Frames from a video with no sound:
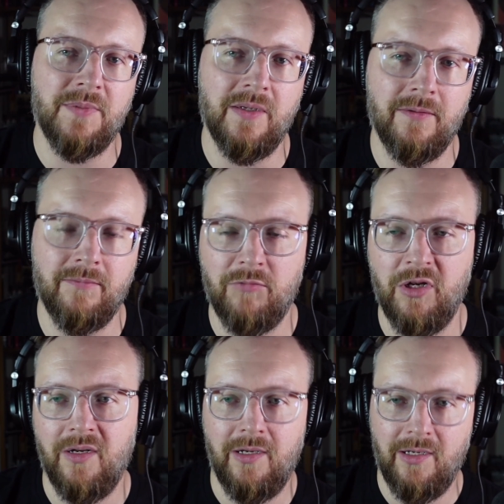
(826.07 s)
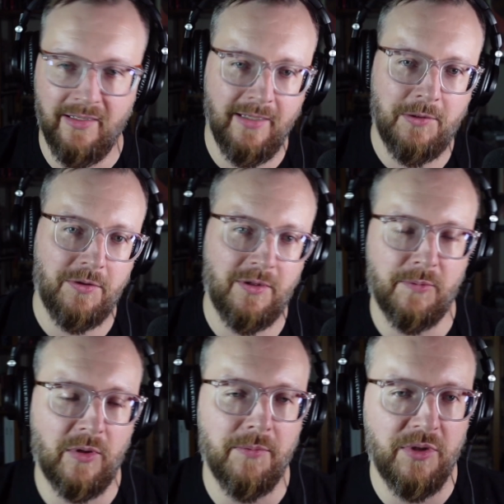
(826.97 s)
And an itch
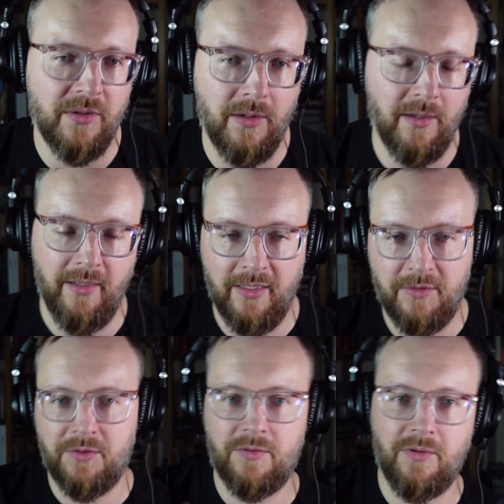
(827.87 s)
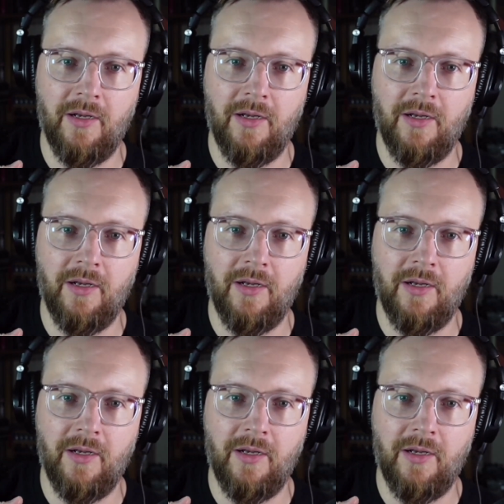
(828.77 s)
subscription itch